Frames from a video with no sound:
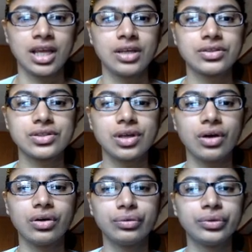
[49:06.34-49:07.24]

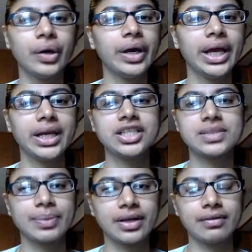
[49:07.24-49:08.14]
So go ahead and just
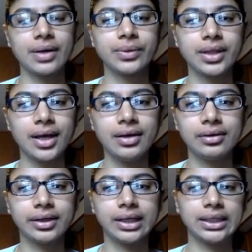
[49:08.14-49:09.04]
play around with that,
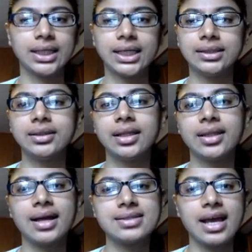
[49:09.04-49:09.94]
and
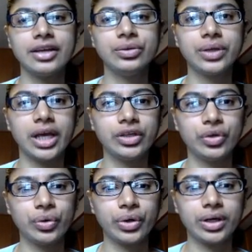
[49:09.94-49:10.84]
that's how you get
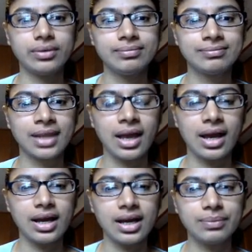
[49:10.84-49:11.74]
your
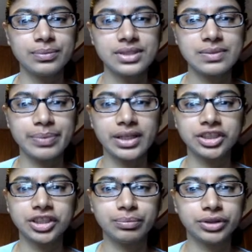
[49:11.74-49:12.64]

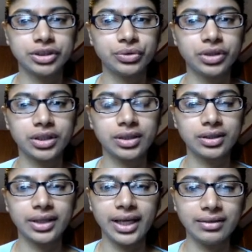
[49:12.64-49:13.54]
spaceship shooter
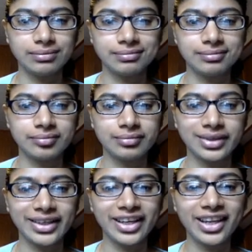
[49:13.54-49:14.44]
game.
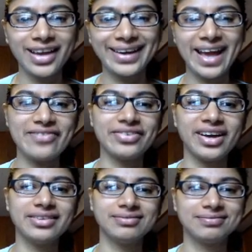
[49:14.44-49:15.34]
Good luck and have fun!